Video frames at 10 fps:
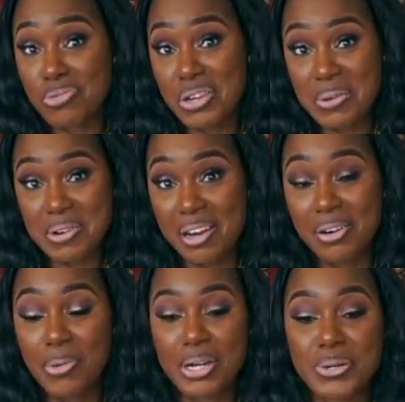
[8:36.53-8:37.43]
nude. I don't
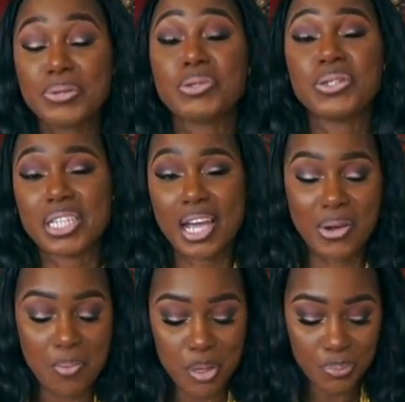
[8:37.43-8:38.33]
know what nude would look like
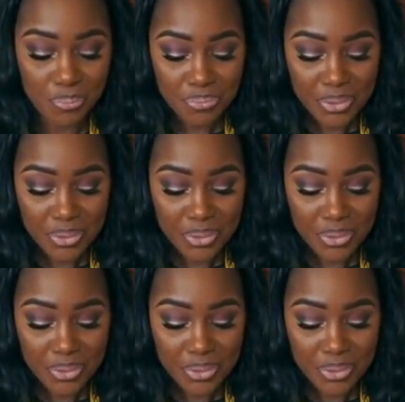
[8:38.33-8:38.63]
on me.